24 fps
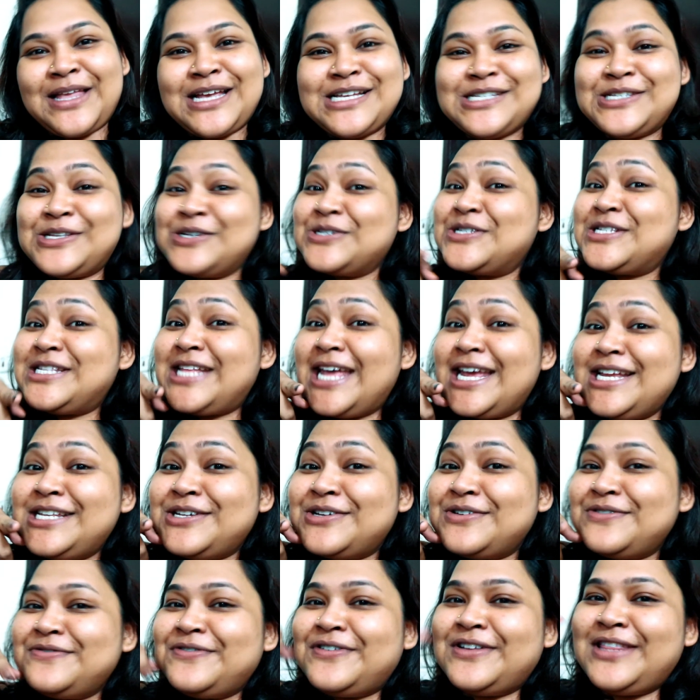So stay
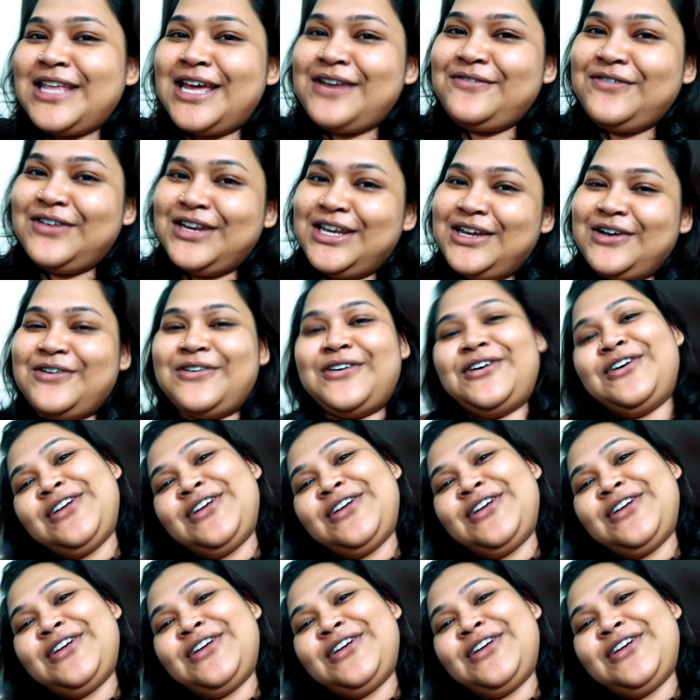tuned for that video.